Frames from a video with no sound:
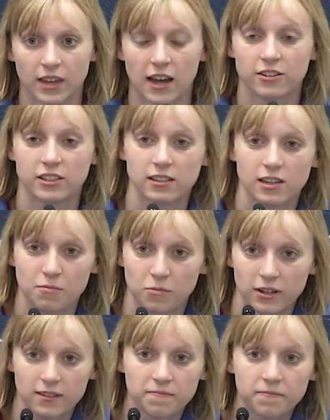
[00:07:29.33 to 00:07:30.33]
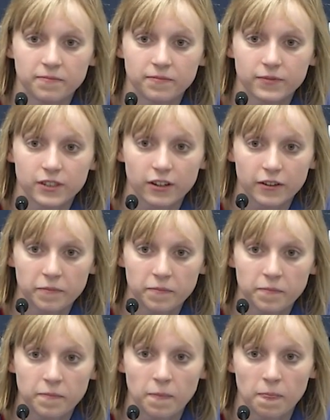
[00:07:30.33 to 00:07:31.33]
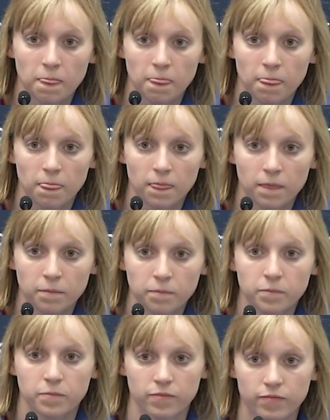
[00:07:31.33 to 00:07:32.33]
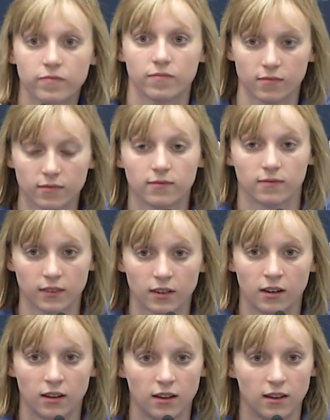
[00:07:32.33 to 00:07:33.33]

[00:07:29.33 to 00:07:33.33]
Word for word: How does this team what? How does your team strength compare to four years ago?